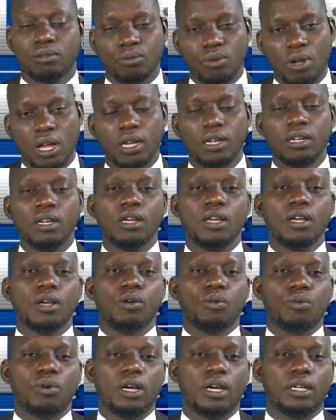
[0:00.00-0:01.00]
Well,
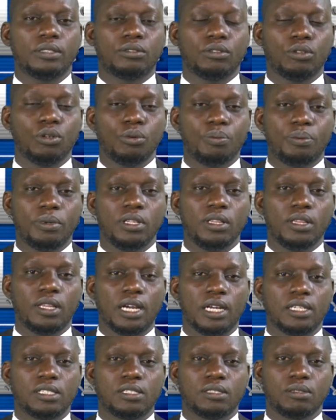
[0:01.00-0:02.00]
we are hoping
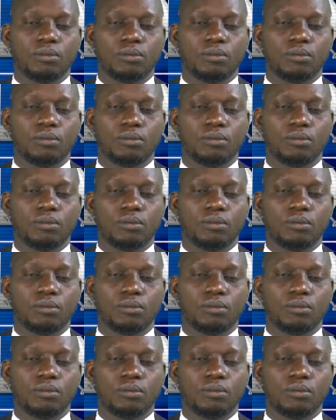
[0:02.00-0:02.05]
that